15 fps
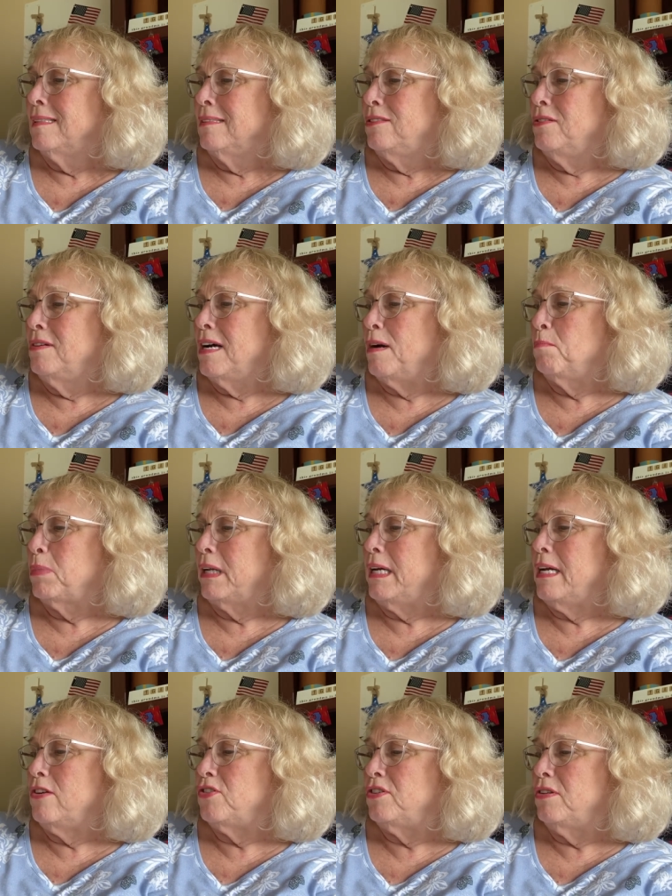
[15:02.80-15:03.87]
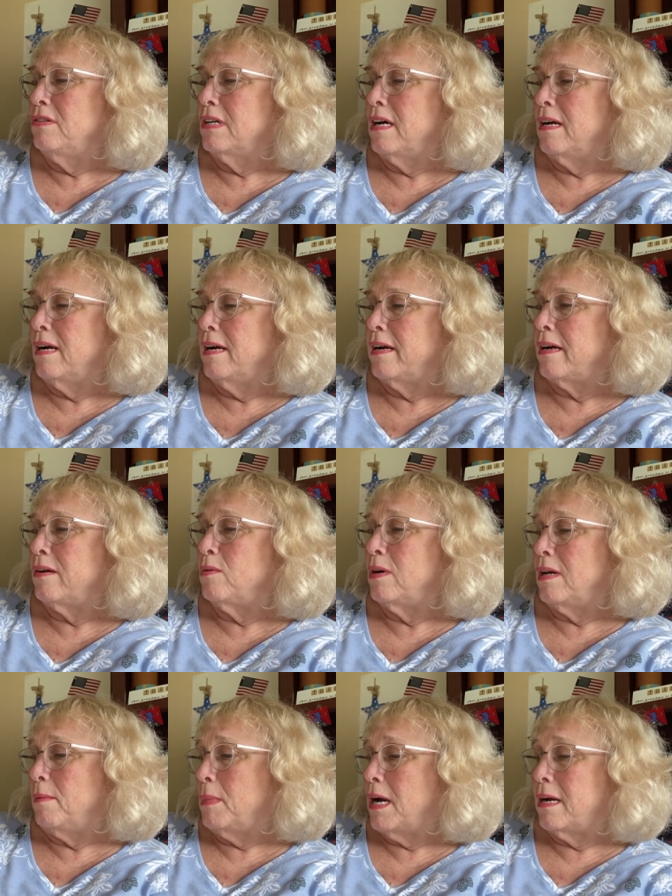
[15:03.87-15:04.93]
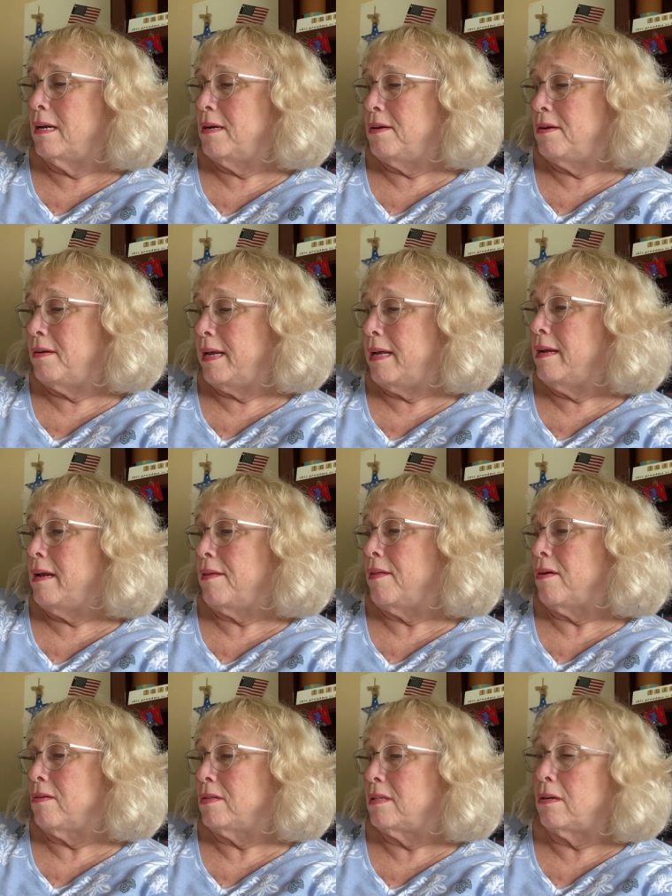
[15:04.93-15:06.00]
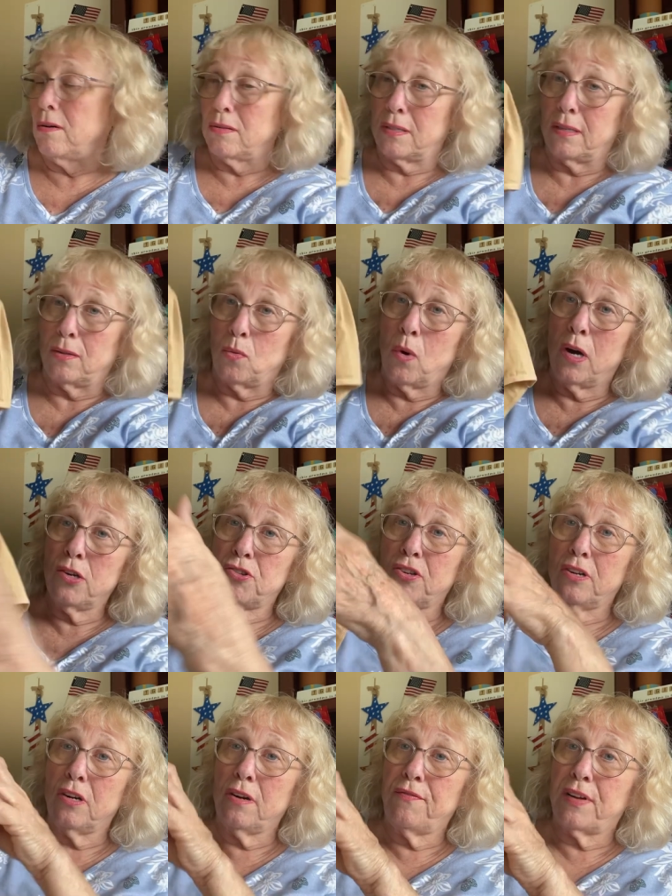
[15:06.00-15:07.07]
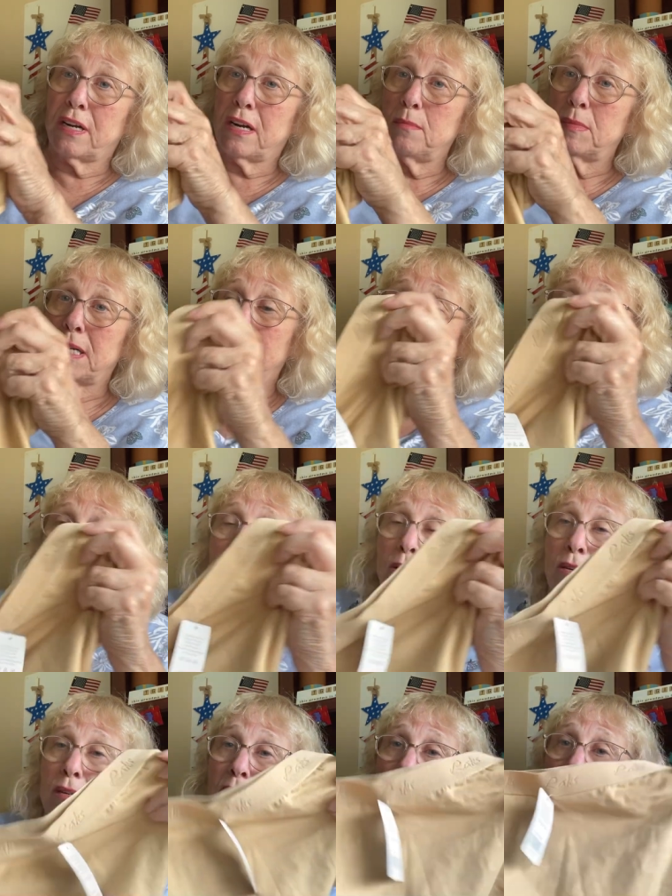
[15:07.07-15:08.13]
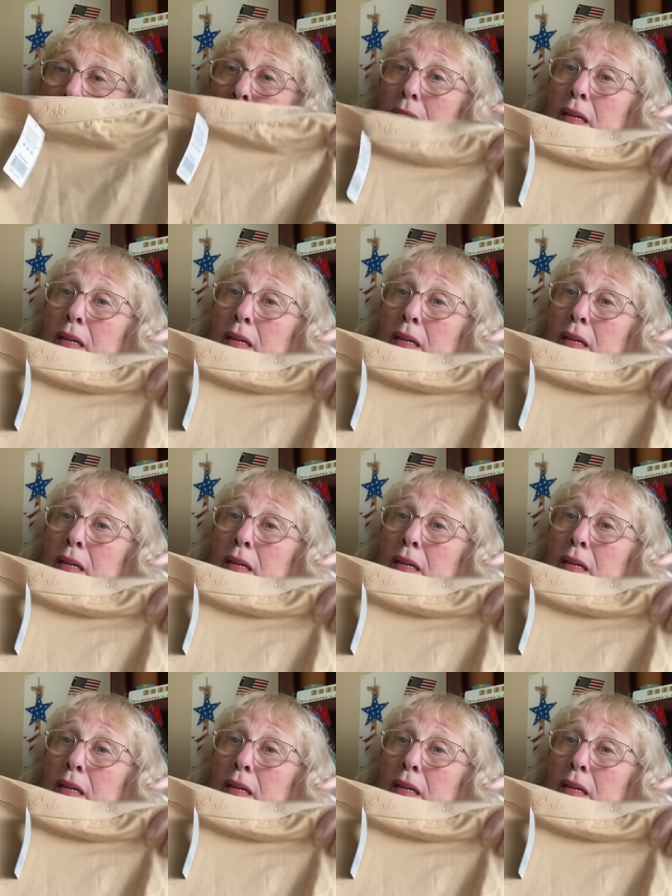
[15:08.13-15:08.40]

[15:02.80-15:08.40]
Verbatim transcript: do not bleach, do not iron. Well, I'm not going to do any of those. It goes in the washer. If it comes out not looking good,